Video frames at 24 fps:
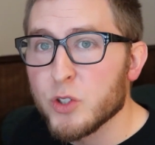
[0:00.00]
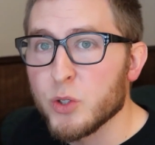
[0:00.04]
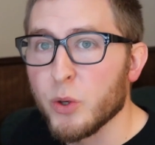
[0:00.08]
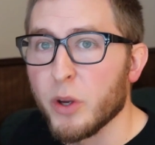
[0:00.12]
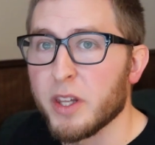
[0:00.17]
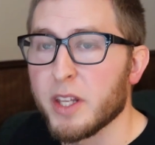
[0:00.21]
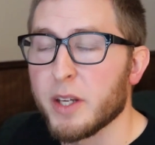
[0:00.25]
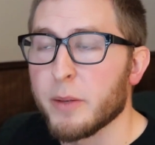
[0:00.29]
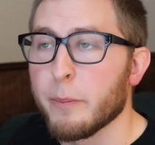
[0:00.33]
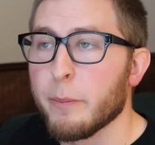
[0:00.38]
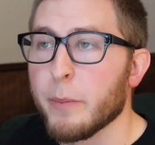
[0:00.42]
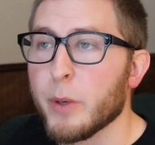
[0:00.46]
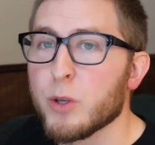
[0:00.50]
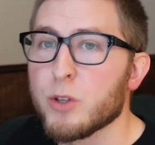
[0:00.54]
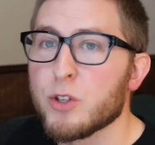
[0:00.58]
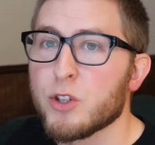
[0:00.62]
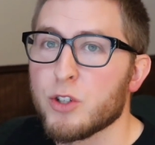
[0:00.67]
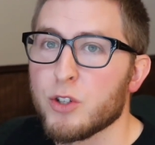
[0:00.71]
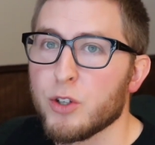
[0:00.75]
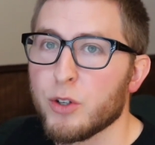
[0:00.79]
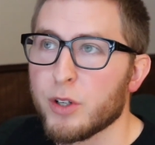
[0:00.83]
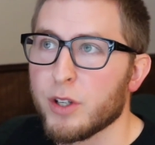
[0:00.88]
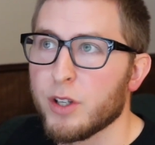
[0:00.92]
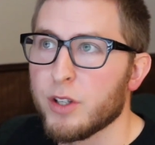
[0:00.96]
So I think most
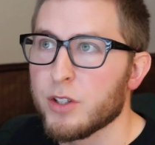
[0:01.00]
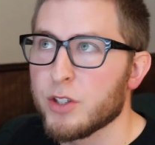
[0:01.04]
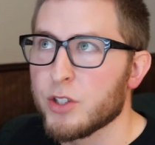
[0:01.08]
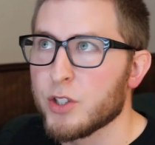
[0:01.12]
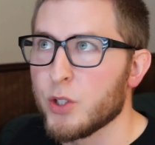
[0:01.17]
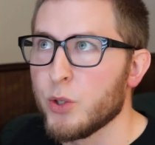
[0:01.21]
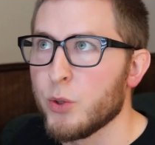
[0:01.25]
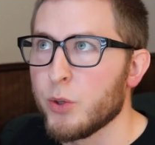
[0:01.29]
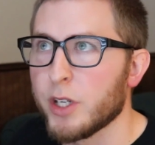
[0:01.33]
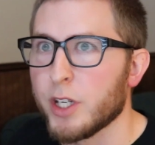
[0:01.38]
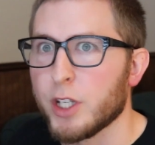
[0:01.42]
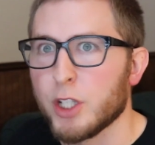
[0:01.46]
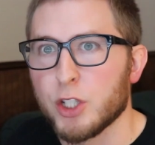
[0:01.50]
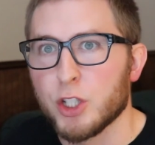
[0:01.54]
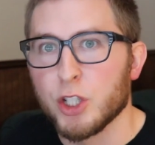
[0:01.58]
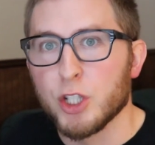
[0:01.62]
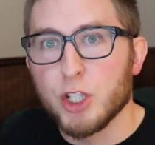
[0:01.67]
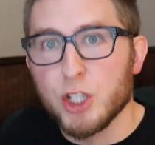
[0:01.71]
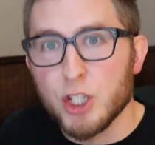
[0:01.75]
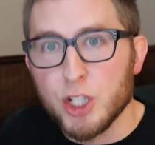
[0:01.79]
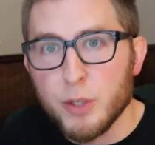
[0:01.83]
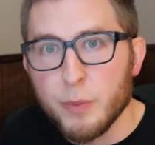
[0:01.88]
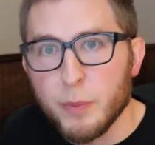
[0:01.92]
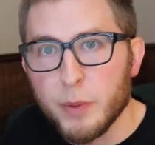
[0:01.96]
students who get
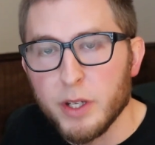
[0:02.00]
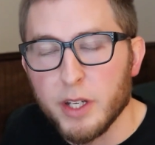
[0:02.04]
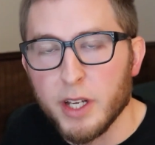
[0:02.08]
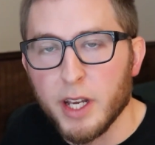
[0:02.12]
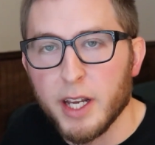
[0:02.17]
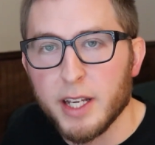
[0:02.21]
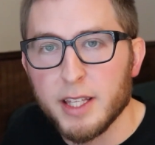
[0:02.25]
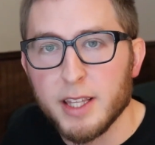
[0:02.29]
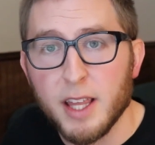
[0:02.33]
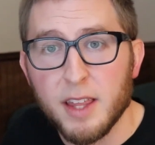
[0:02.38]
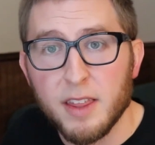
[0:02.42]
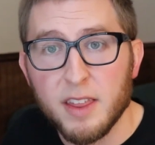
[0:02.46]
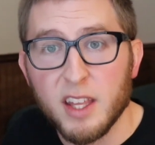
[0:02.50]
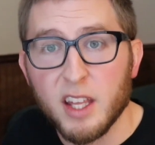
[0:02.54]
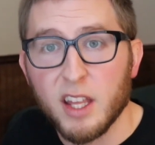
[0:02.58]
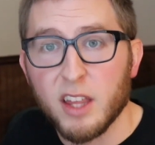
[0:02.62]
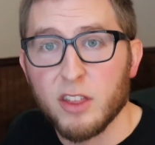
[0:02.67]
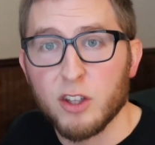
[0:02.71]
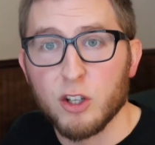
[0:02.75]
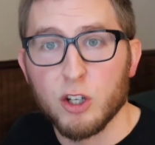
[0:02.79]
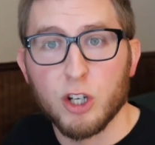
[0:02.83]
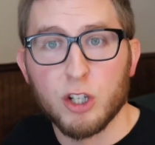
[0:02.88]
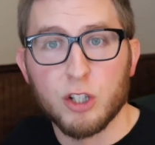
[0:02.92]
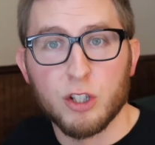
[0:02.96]
good G P A and they
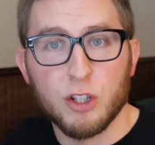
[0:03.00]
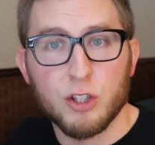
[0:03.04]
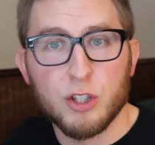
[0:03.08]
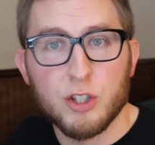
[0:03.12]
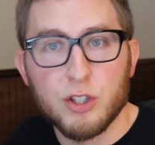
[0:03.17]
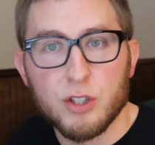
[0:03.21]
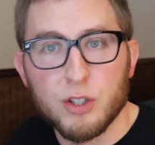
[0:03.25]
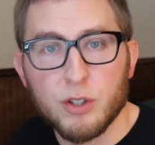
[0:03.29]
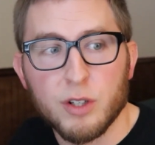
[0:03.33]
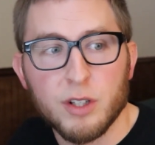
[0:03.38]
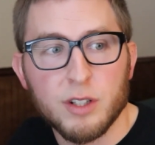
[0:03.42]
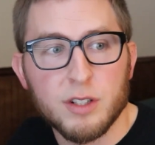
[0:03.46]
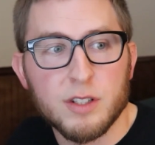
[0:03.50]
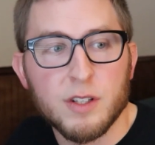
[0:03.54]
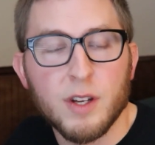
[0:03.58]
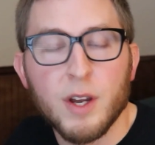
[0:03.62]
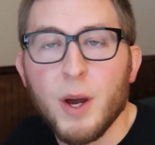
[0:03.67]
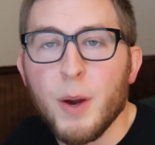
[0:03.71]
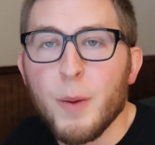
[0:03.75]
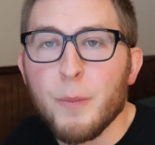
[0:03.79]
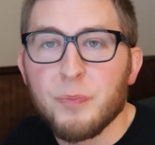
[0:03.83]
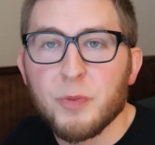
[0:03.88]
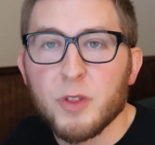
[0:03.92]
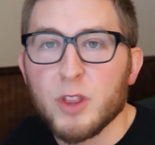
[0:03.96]
think they're a good student,
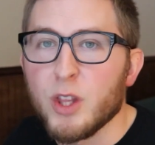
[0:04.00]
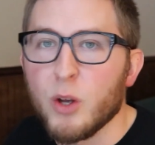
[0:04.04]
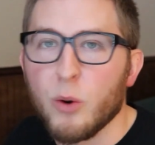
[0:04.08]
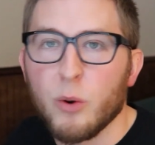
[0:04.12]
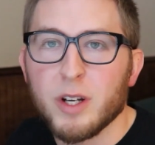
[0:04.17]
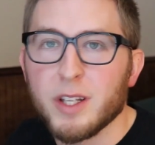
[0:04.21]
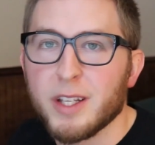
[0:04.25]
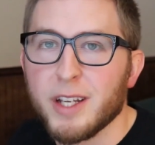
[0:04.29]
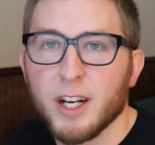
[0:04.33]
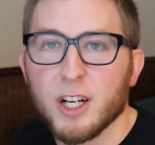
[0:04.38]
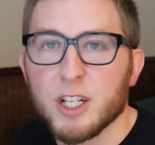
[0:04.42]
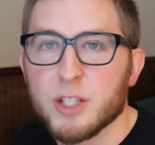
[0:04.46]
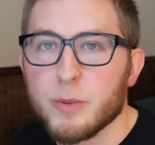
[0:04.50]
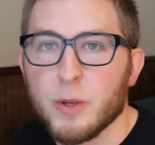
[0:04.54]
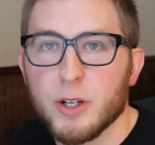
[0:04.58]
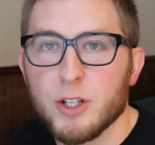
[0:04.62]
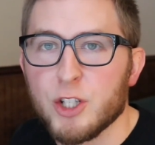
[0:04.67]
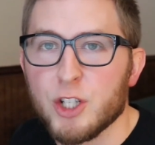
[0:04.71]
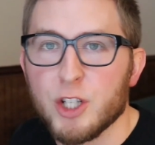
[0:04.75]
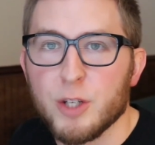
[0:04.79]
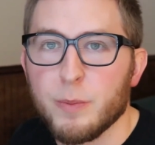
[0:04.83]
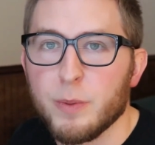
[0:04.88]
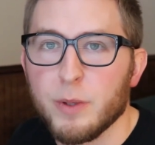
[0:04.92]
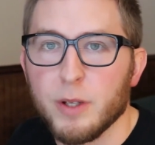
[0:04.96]
no one cares
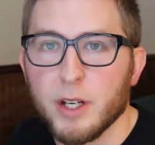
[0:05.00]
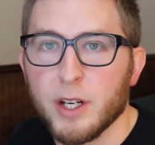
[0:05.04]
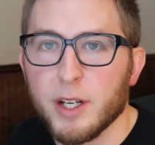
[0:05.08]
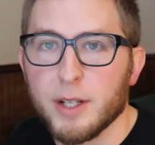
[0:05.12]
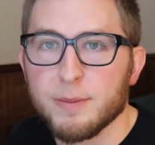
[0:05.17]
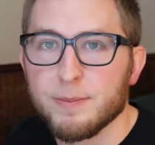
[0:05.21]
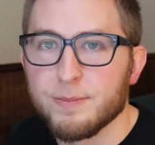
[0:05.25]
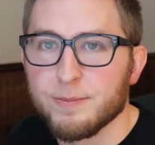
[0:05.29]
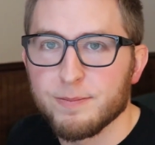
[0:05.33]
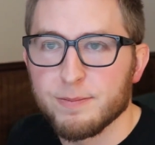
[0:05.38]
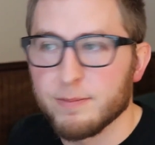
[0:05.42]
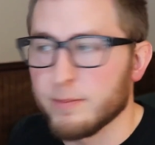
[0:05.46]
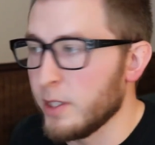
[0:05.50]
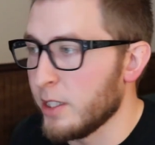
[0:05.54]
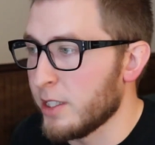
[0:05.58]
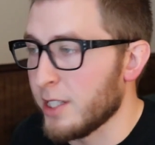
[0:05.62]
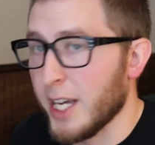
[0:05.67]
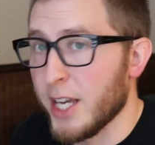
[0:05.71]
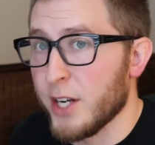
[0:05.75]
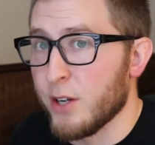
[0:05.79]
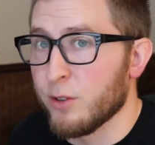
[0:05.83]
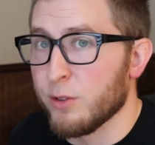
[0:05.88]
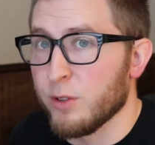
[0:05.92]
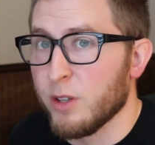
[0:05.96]
about G P A, at least
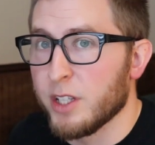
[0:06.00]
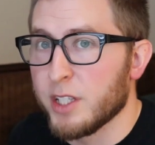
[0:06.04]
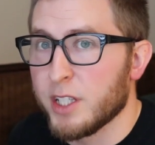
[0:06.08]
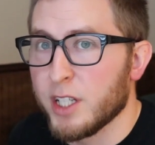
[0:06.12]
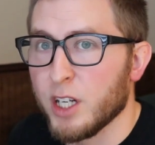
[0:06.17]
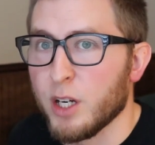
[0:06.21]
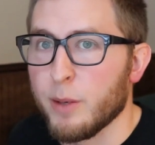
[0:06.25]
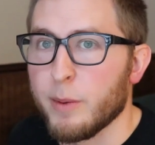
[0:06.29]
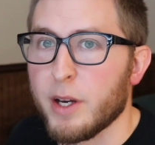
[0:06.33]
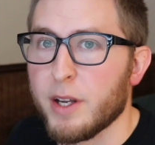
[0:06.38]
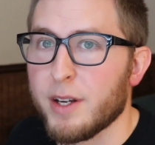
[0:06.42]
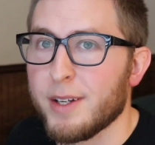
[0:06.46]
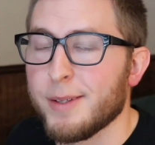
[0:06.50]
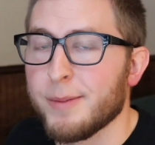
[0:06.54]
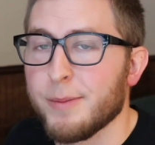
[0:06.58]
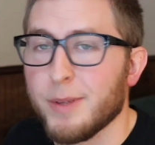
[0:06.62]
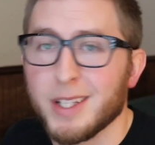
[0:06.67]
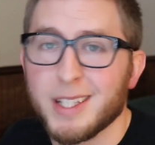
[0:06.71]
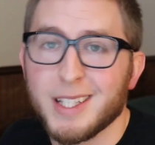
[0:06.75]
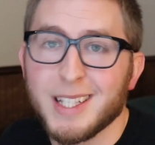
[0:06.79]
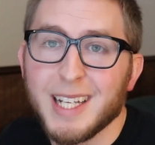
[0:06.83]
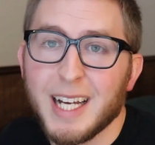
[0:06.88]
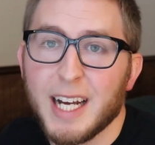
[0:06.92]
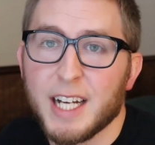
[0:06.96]
I don't really care about it.
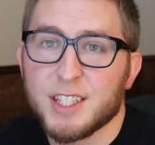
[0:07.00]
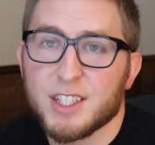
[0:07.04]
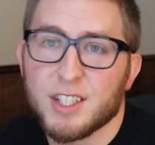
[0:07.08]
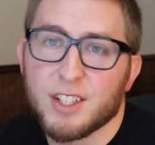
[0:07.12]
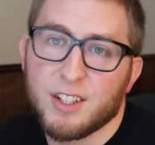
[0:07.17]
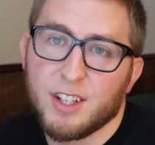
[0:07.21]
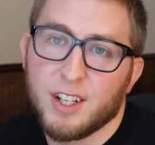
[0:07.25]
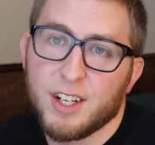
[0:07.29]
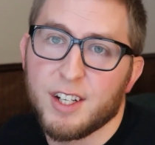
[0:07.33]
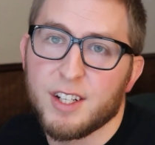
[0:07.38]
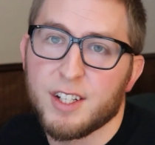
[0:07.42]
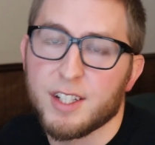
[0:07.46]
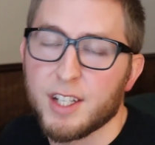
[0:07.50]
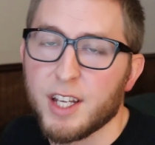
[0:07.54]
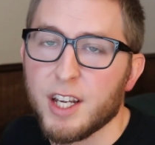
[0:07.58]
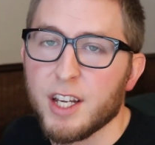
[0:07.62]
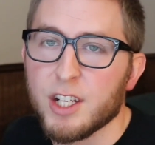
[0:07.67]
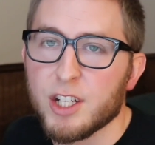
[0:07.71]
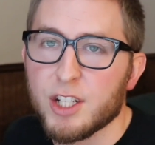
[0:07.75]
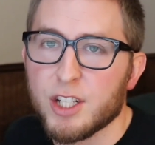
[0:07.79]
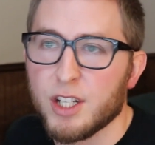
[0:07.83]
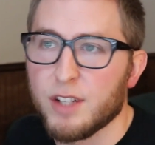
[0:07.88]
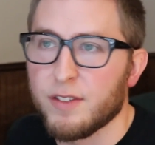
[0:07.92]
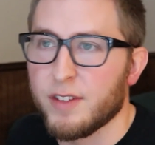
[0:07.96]
Like, yeah, it's a good
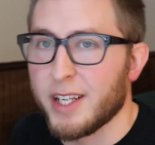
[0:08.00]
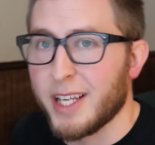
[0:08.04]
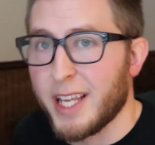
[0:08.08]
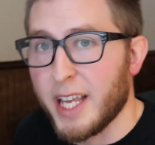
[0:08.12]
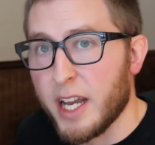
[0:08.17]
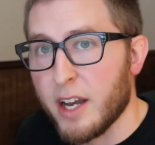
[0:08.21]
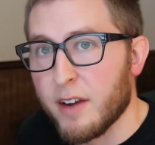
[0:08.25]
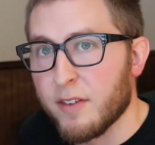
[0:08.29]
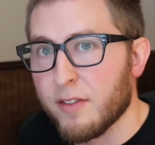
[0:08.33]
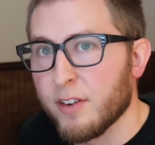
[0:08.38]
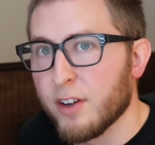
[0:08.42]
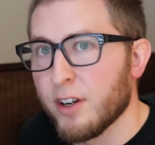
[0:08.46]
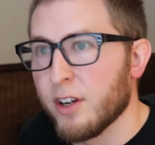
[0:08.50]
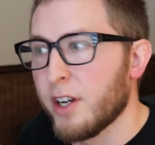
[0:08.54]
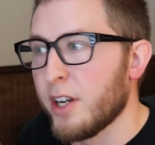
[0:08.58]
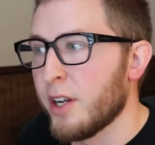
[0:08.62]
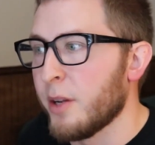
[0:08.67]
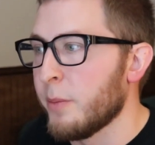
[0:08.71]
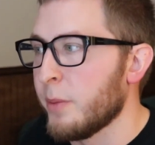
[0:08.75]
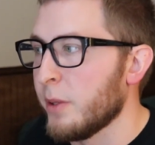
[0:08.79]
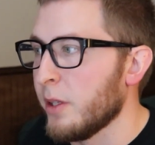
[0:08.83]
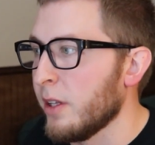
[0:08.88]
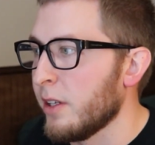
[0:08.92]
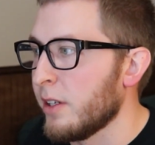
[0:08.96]
indication of like effort
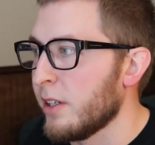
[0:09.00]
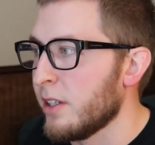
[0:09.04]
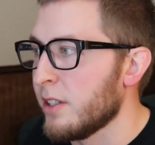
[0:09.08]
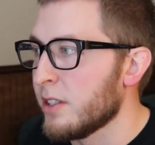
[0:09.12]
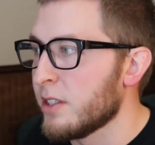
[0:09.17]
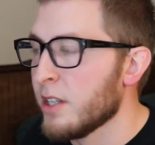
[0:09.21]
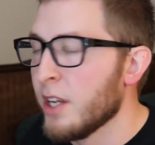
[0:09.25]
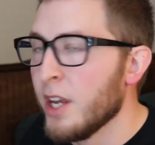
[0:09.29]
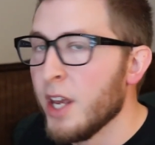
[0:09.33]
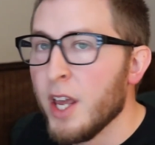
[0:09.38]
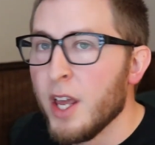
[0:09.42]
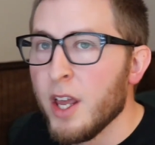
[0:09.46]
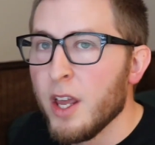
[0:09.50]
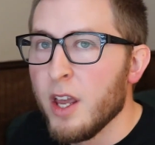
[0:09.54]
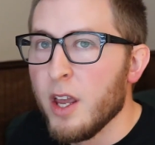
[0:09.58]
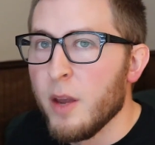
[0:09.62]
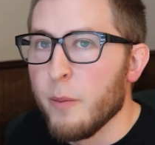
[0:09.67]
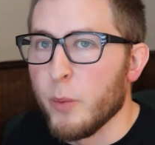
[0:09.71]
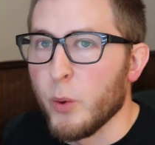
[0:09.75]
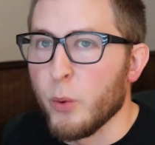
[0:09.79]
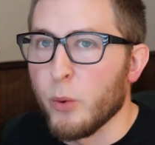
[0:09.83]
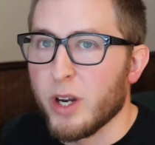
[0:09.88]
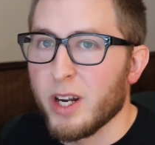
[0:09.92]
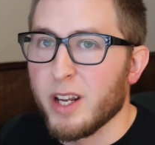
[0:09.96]
and abilities,
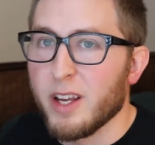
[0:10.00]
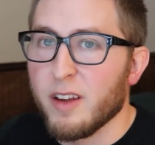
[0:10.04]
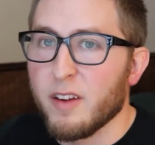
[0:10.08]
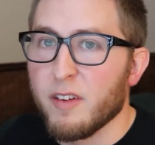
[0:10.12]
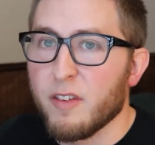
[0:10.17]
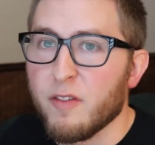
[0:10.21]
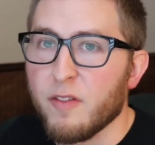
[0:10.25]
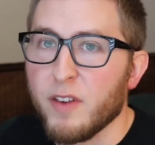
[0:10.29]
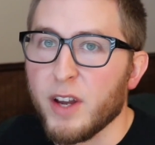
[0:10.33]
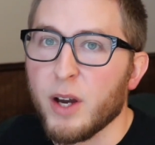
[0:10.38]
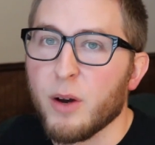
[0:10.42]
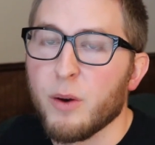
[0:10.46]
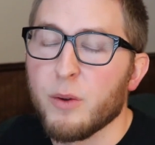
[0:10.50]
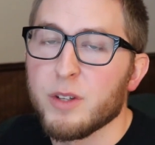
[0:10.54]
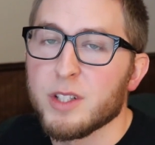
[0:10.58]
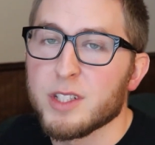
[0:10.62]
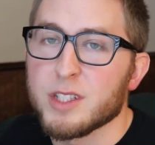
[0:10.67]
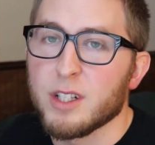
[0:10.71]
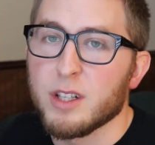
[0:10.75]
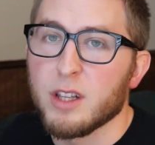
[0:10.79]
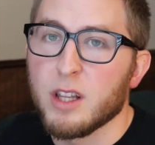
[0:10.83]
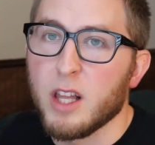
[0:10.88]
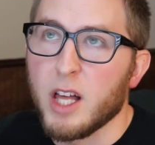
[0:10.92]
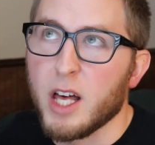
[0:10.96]
but what I have found
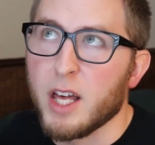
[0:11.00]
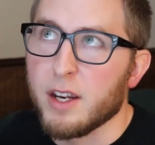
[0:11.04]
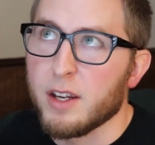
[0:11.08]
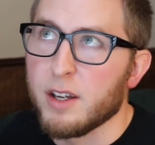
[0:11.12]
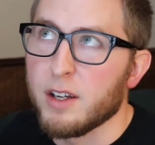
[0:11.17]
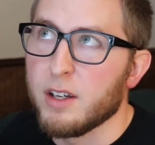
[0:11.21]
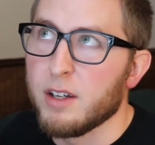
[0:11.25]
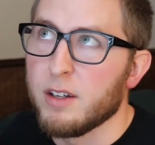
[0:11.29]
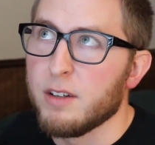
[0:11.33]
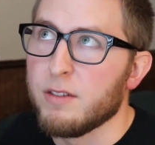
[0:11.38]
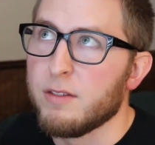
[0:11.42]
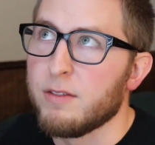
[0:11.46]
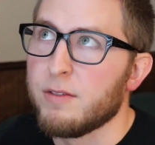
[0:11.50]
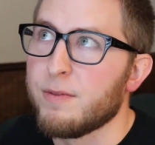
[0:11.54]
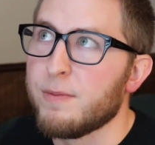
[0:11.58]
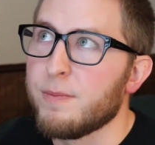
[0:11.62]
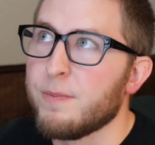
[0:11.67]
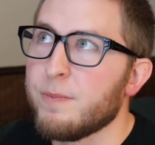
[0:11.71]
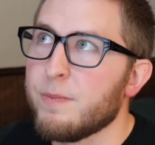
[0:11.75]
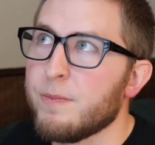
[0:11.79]
is a lot of